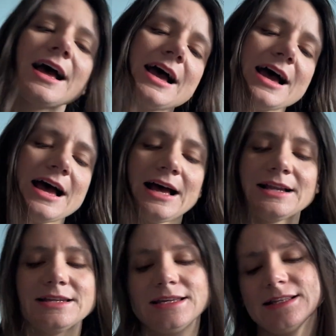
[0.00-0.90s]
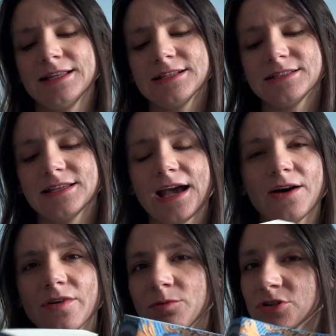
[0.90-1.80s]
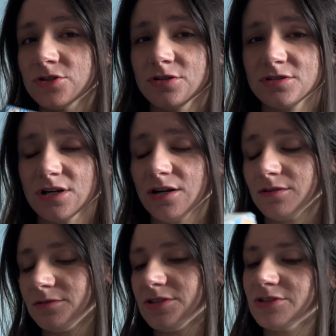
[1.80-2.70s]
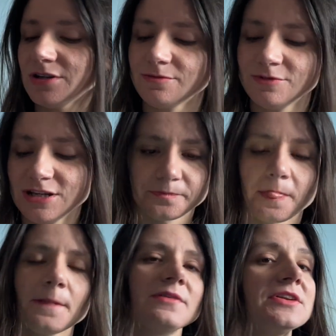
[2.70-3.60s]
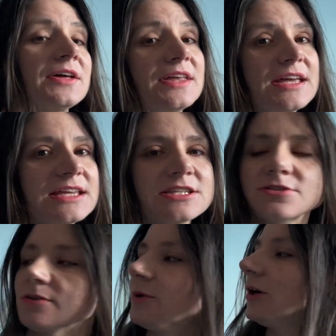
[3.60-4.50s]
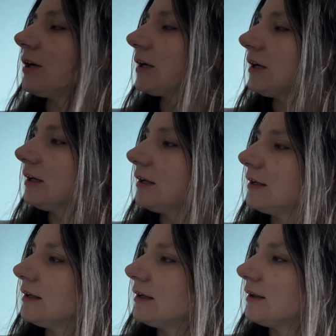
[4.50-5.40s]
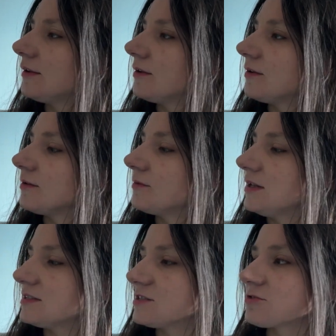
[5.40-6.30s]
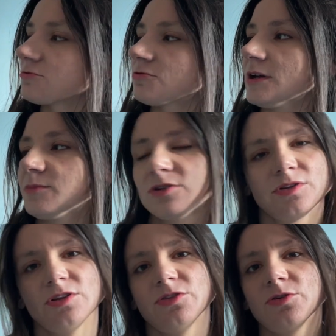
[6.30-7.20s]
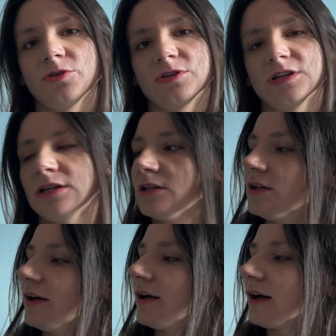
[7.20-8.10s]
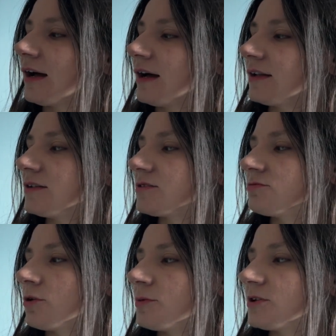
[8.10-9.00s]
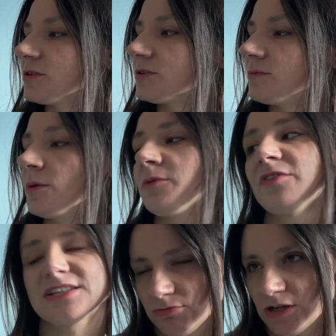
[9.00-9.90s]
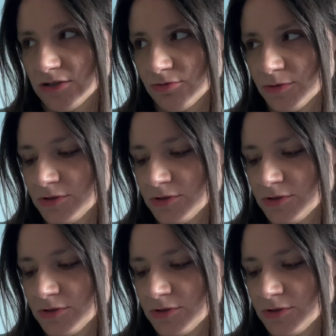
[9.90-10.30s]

And let's see how that wish turns out this year and read it. I have another history book. This is Crypt, the third in Professor Alice Roberts'